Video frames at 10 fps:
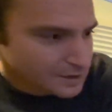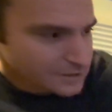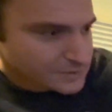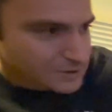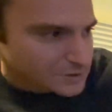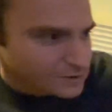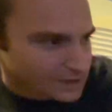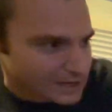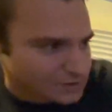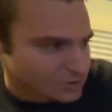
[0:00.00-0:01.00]
So you can
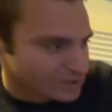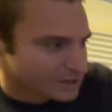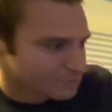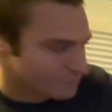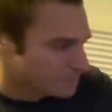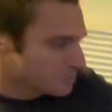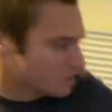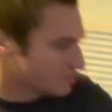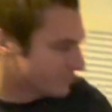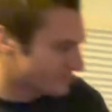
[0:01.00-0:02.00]
actually
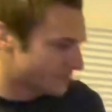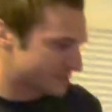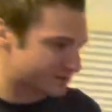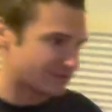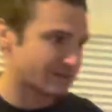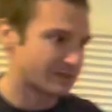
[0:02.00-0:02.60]
remove this,